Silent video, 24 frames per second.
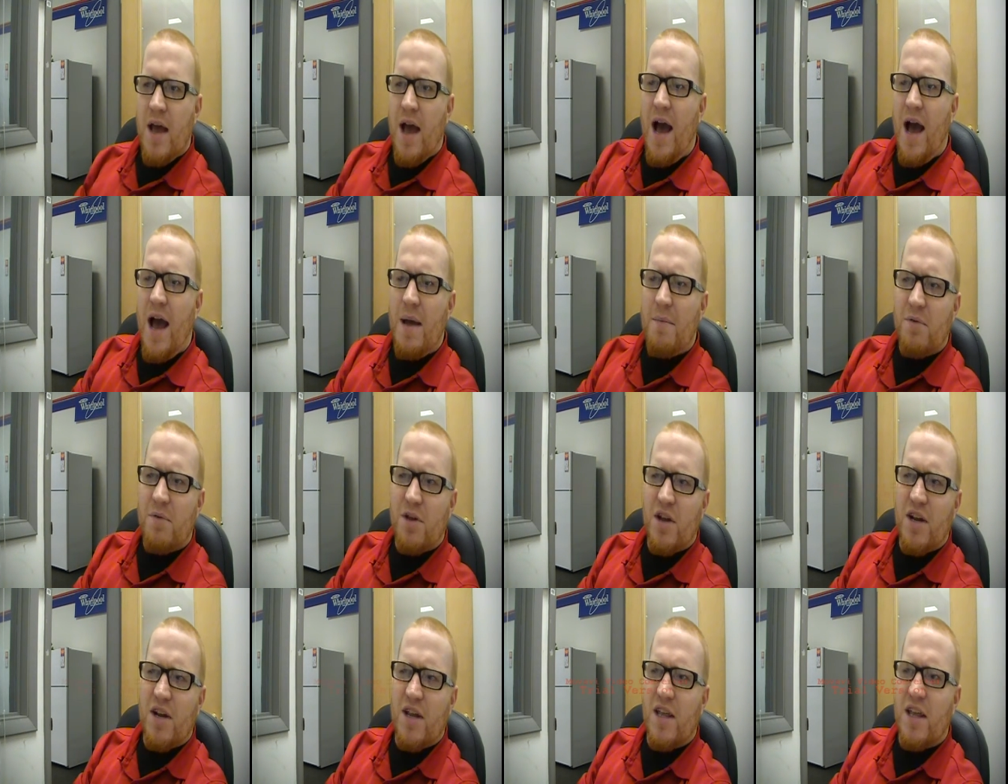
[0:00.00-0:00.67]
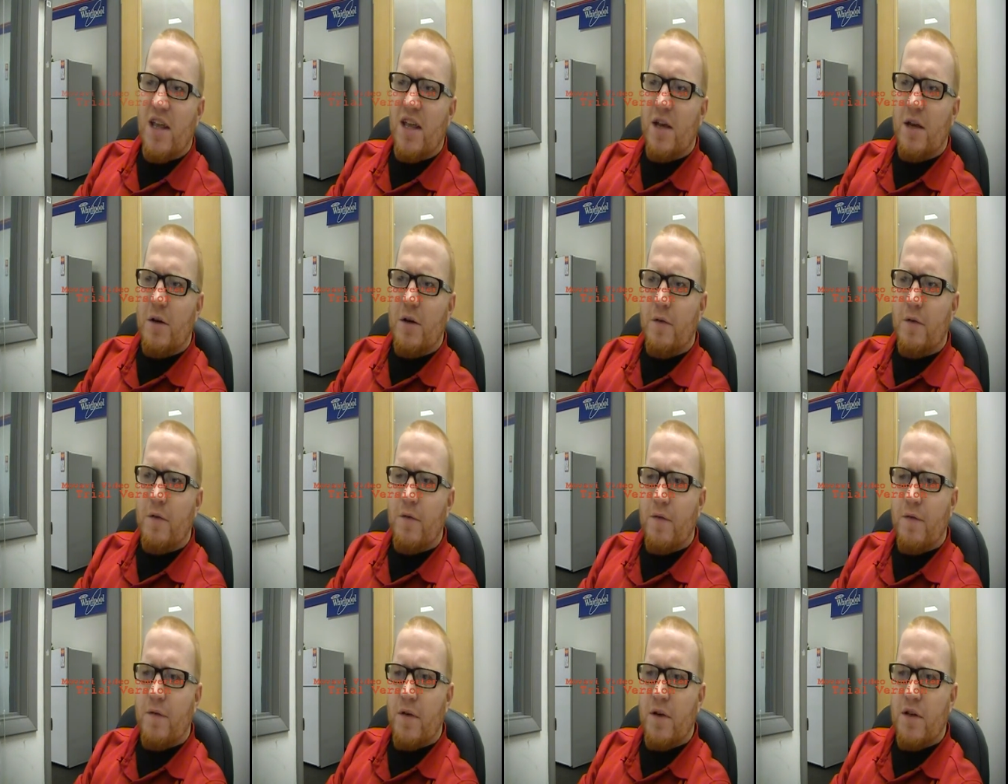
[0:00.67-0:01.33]
I'm going to
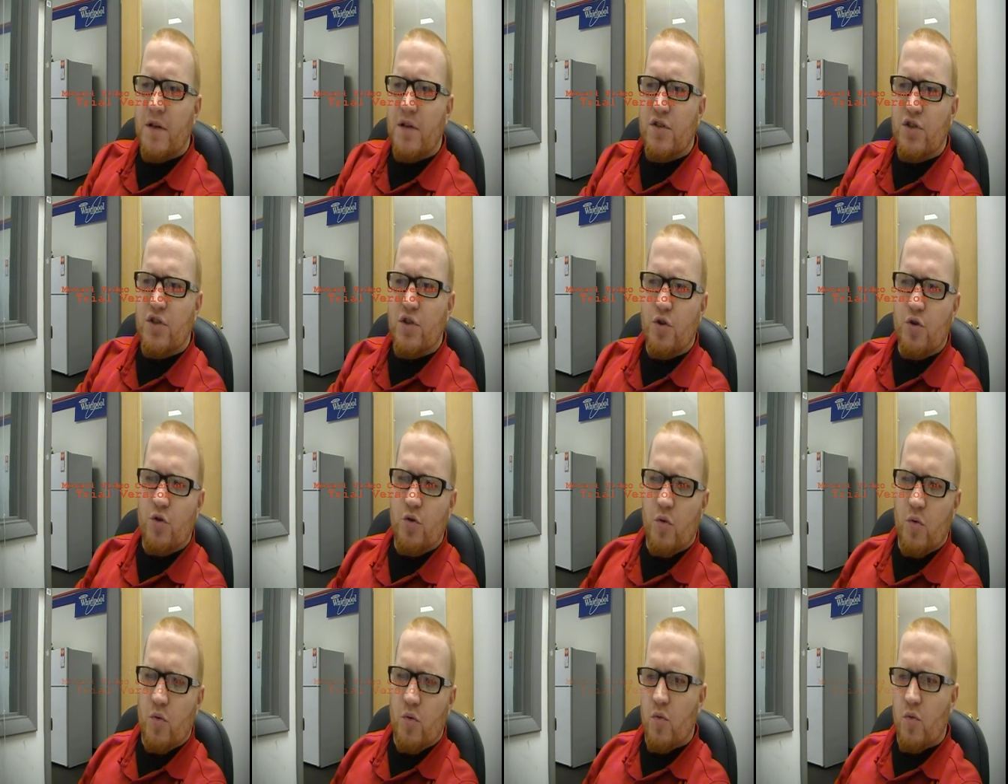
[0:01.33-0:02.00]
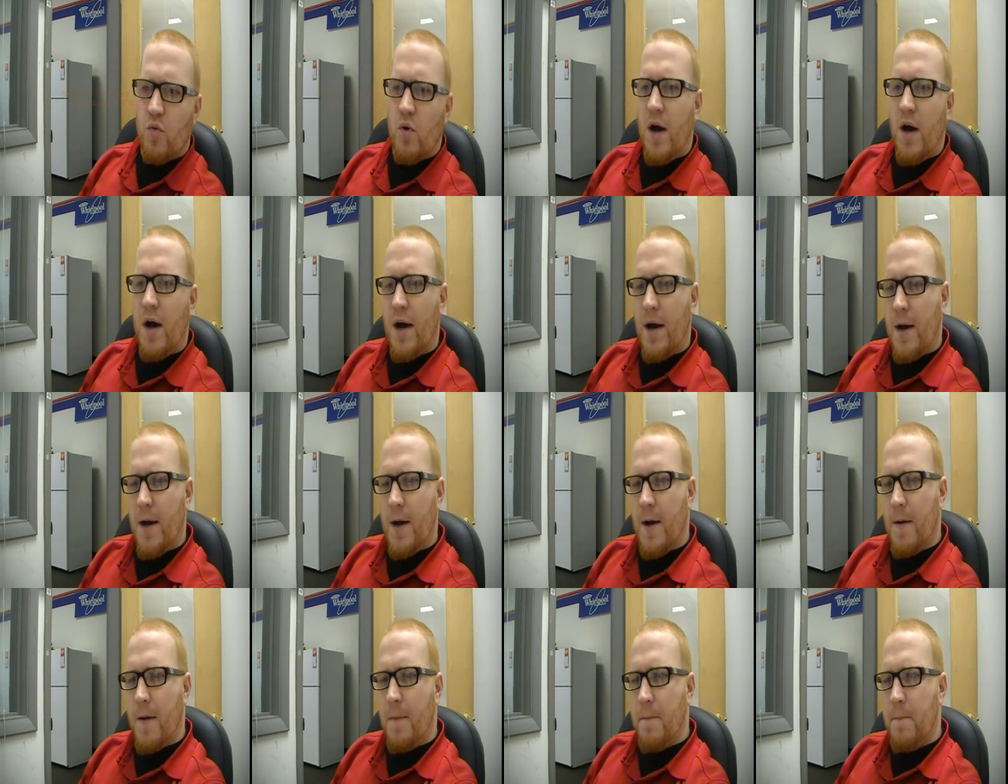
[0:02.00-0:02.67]
give to
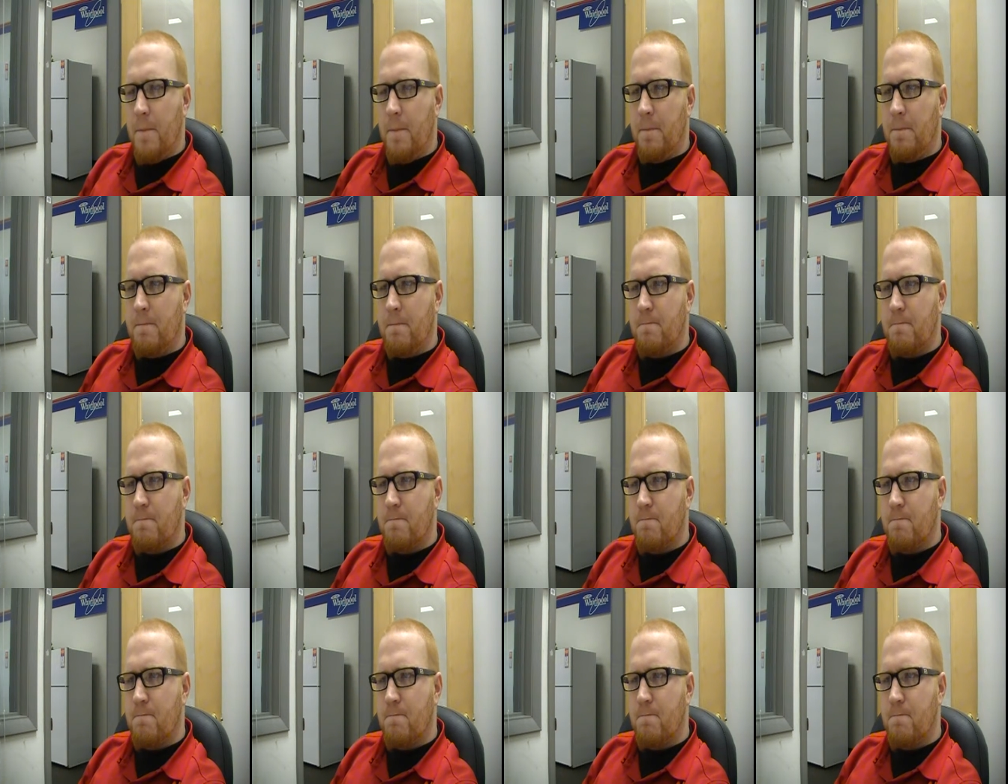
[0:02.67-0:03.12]
um,